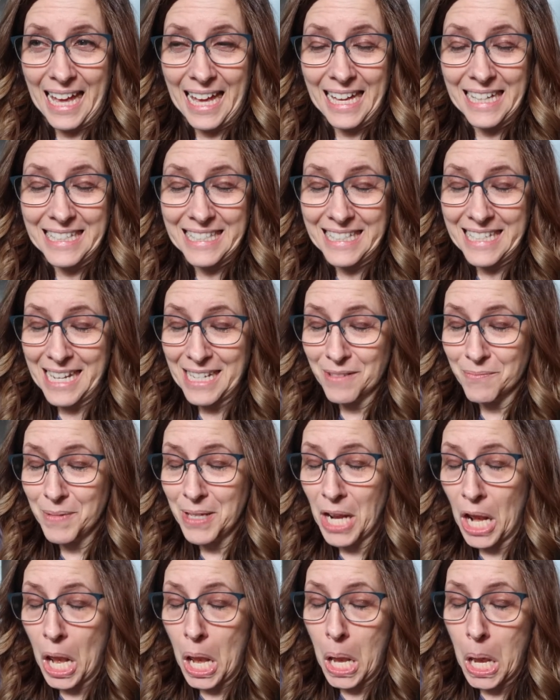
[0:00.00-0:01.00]
It's taken
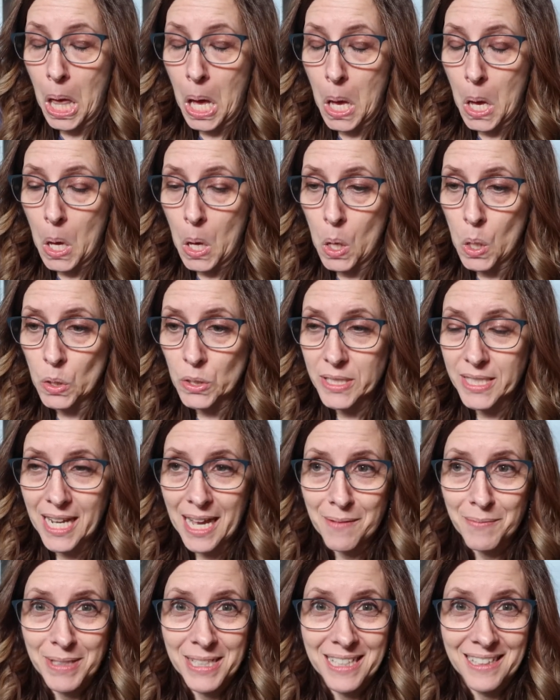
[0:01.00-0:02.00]
me a long
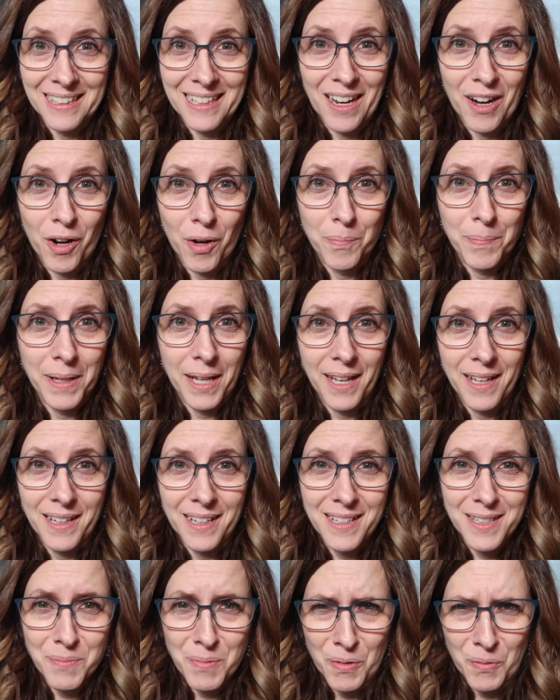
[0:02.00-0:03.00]
time to get there, but
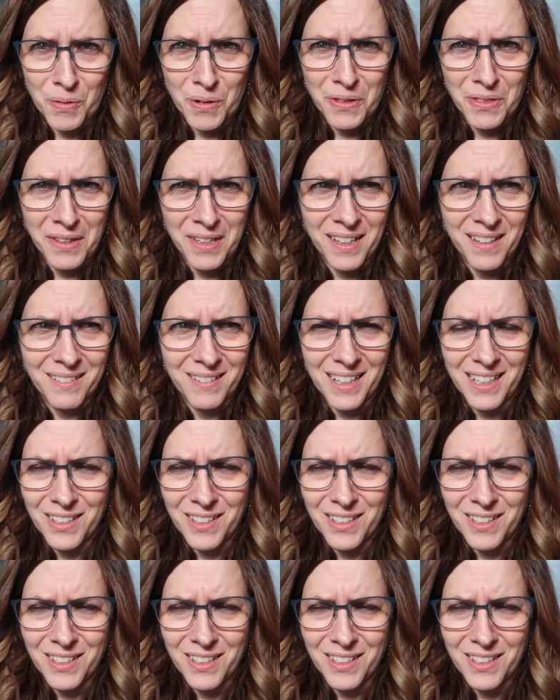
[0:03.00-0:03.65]
it's been worth it.